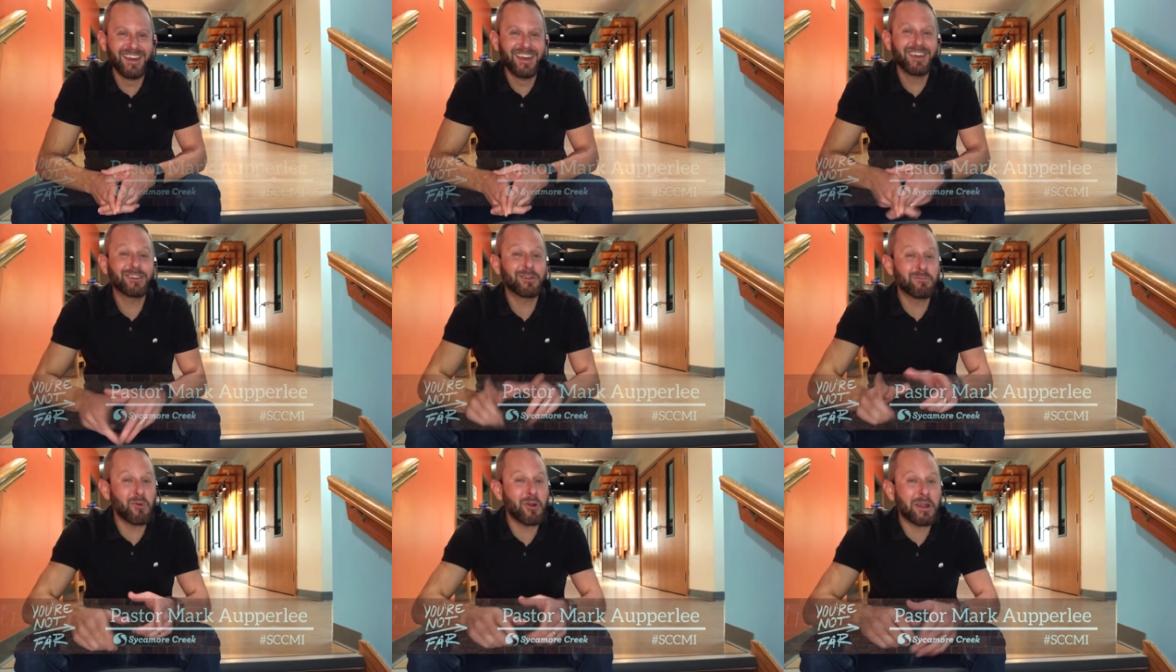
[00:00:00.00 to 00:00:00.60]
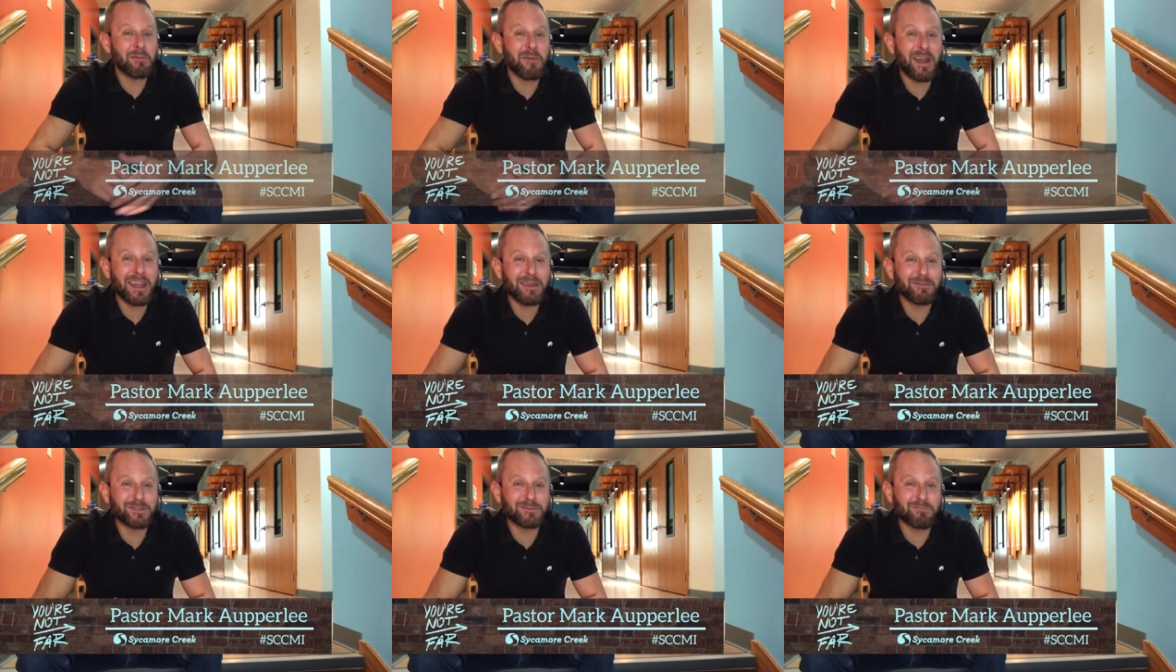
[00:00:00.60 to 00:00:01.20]
Good morning. My
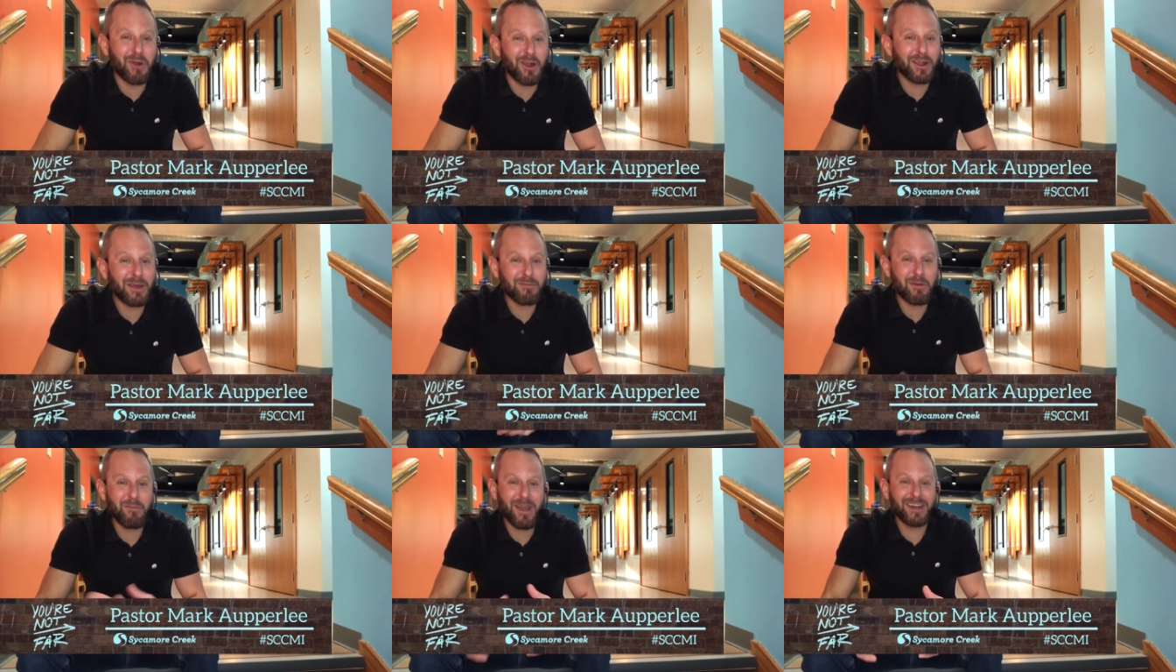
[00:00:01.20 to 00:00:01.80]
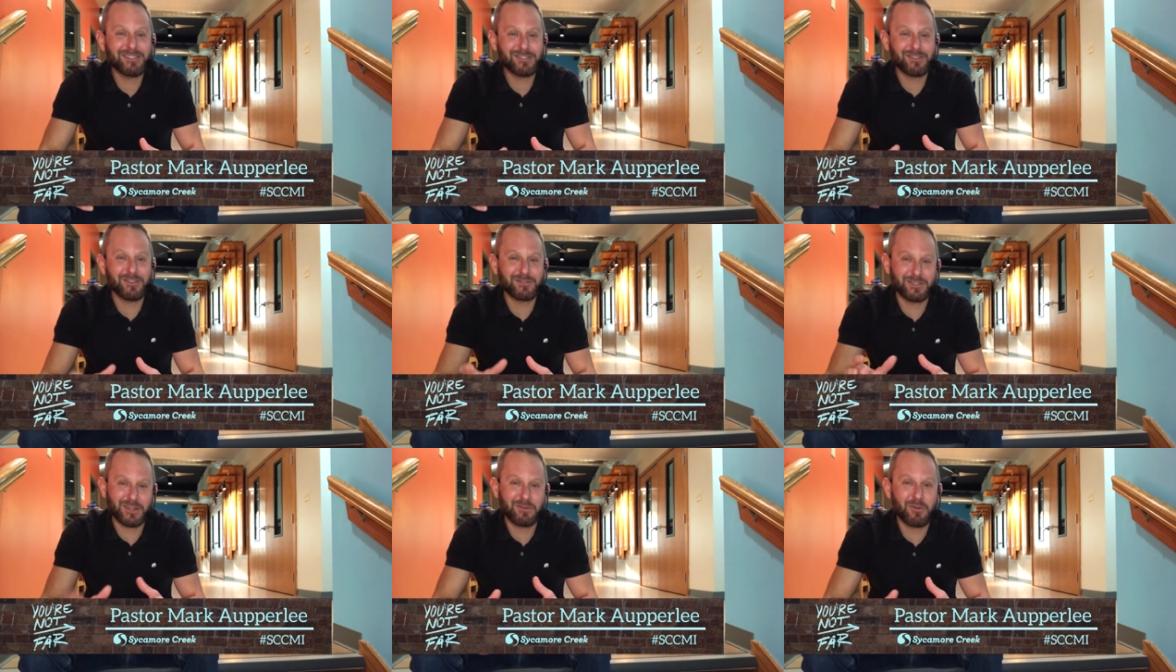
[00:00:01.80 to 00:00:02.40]
name is Mark. I'm the pastor of
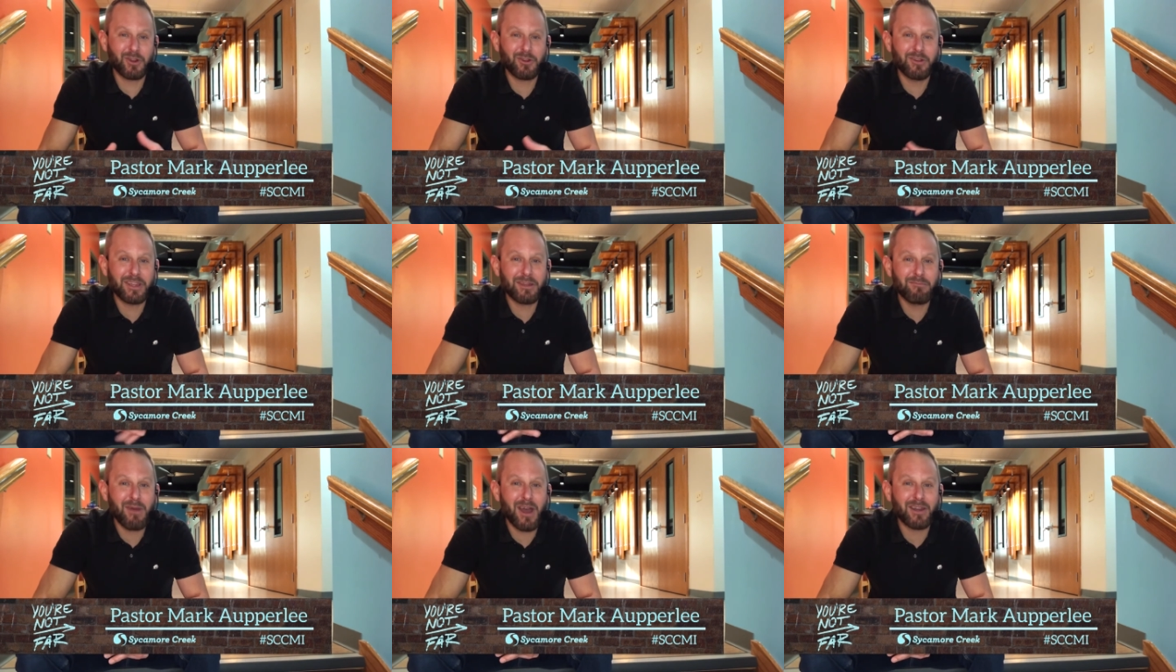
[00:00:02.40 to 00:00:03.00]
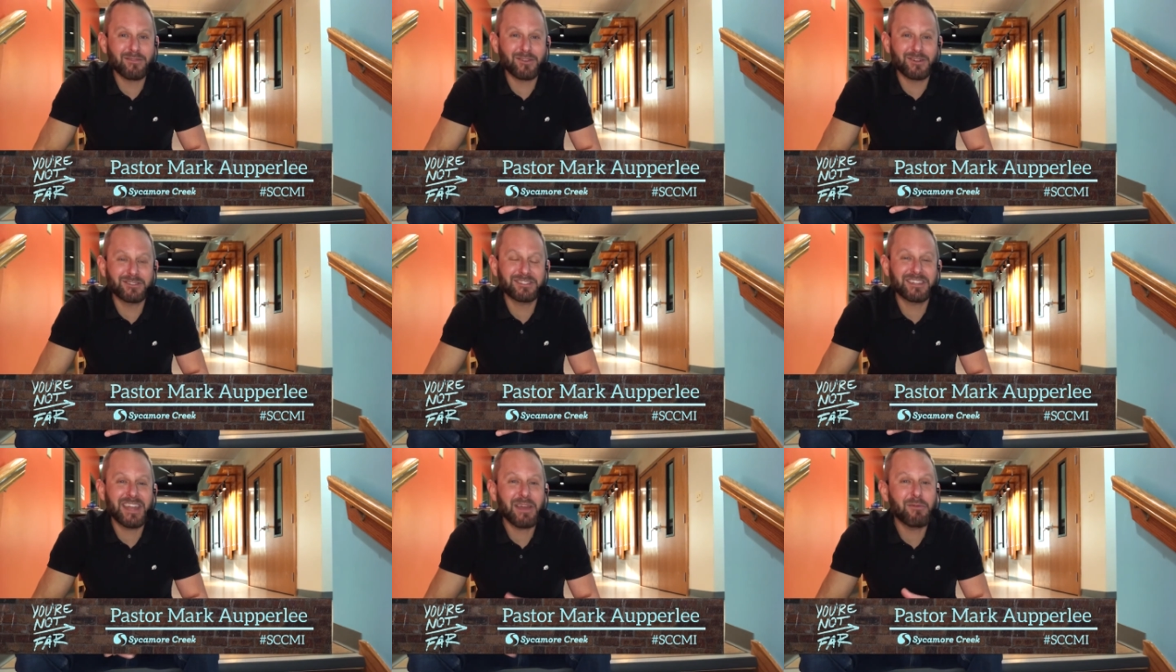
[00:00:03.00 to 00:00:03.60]
Sycamore Creek in Potterville, and
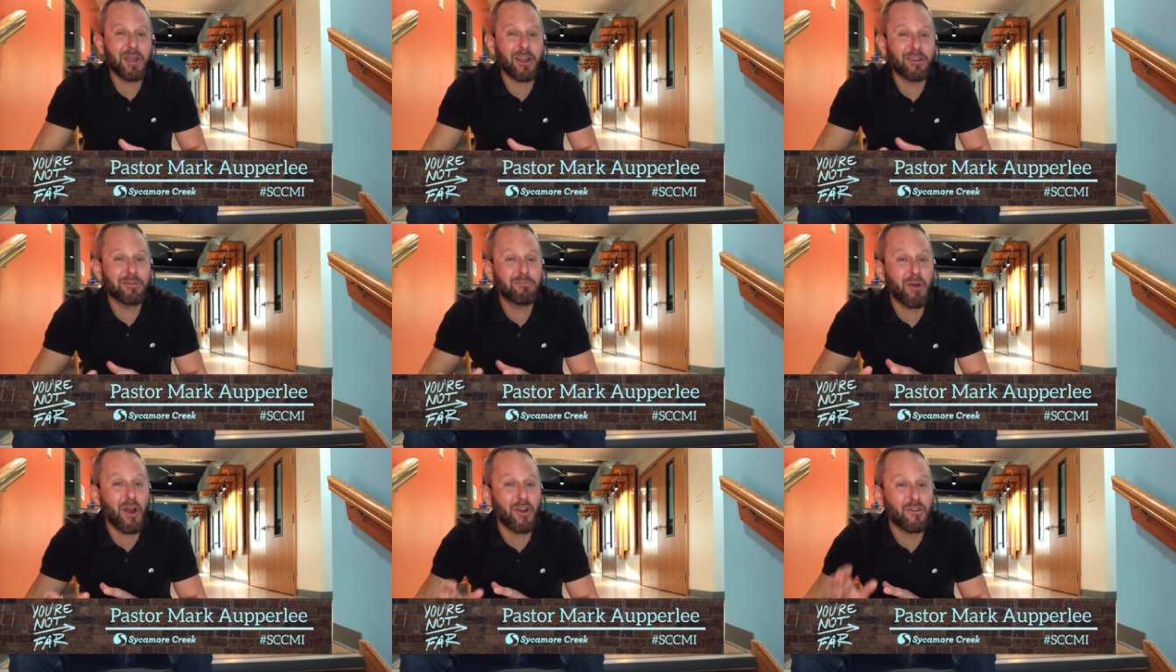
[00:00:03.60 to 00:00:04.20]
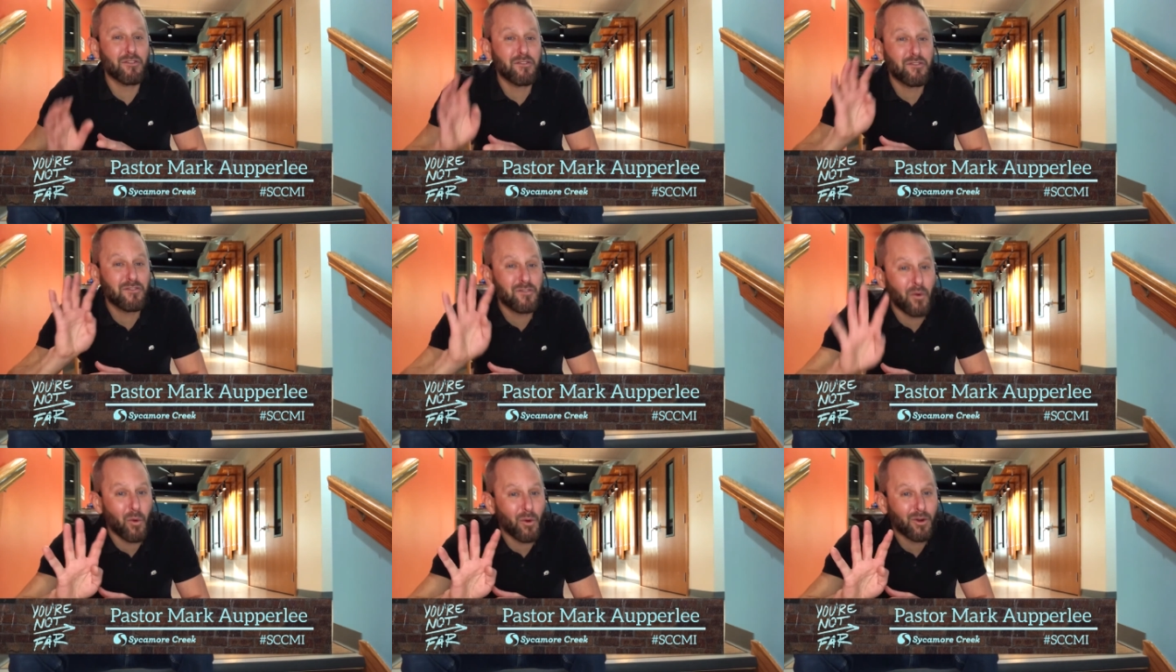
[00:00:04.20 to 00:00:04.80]
today we are in part
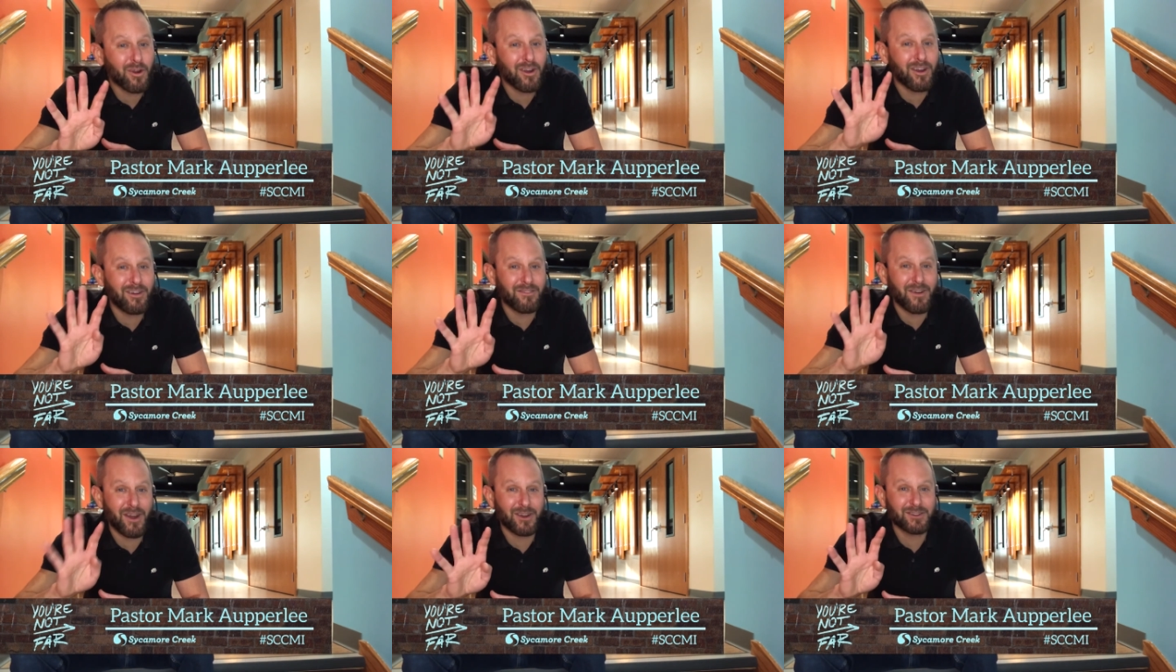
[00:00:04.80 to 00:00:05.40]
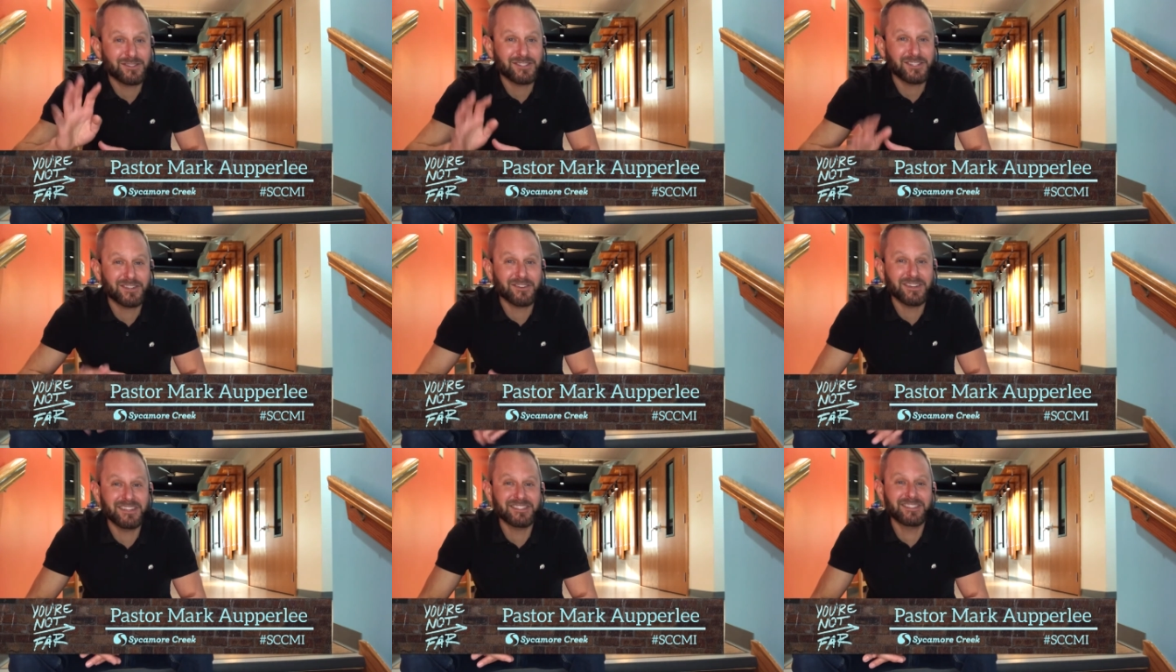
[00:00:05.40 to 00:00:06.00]
four of our
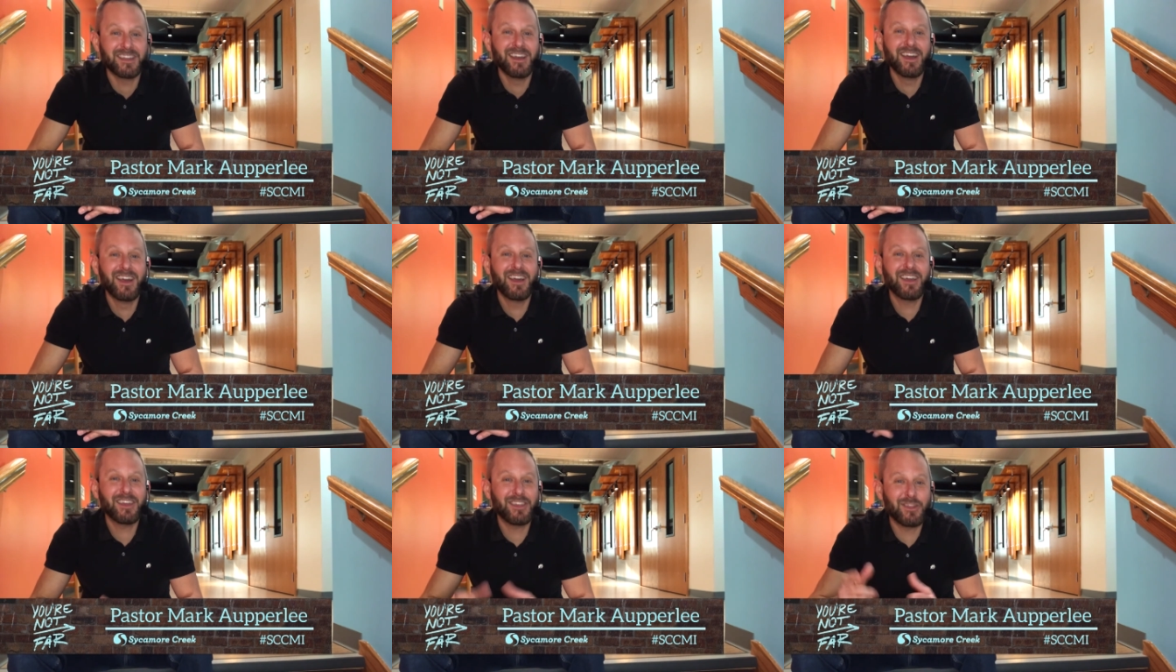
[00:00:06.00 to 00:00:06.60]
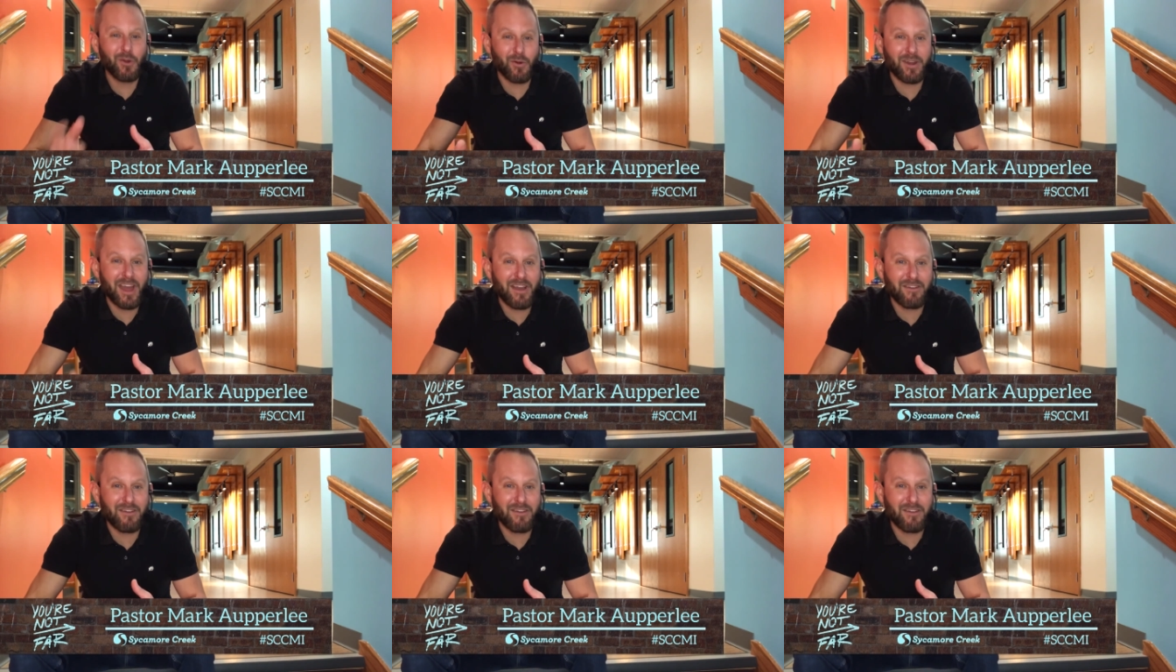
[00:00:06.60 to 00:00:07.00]
series, You're Not